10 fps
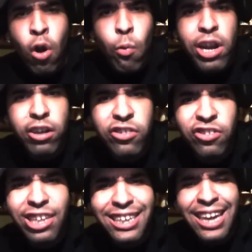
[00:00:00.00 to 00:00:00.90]
we are
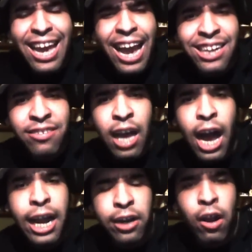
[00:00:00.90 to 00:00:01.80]
sick and
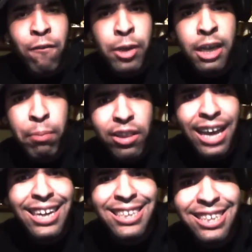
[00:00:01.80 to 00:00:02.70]
tired of people
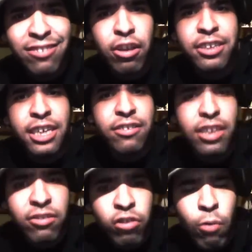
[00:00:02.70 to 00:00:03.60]
like Anita
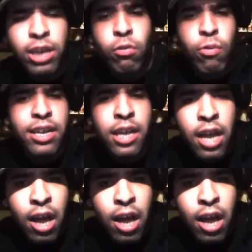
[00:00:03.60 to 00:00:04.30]
Sarkeesian, Zoe Quinn,